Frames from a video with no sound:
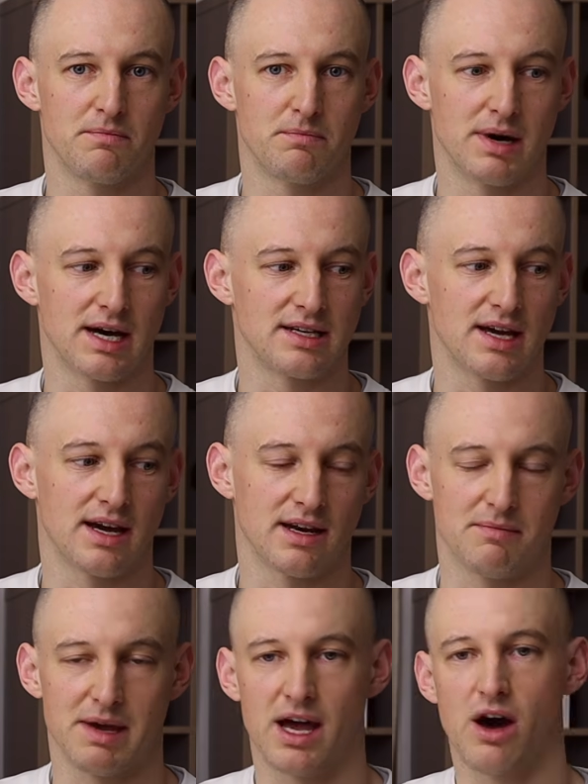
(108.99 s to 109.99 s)
but I'm going
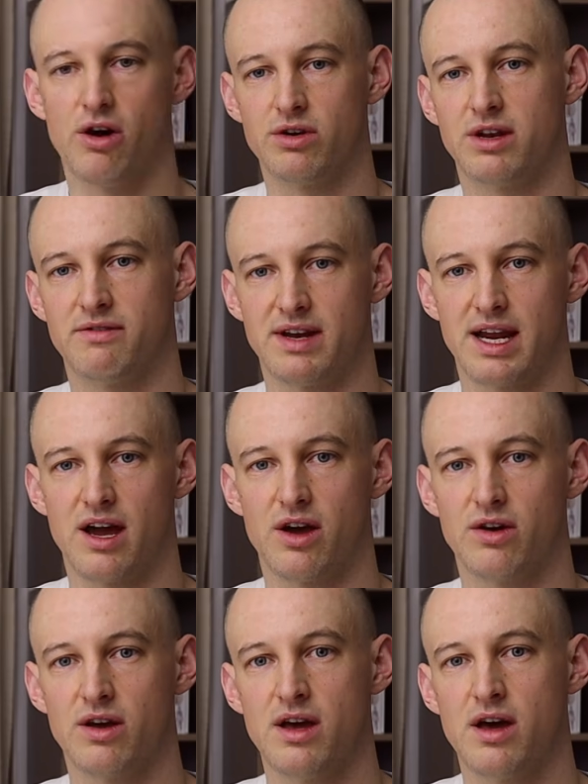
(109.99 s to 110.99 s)
to make a whole new video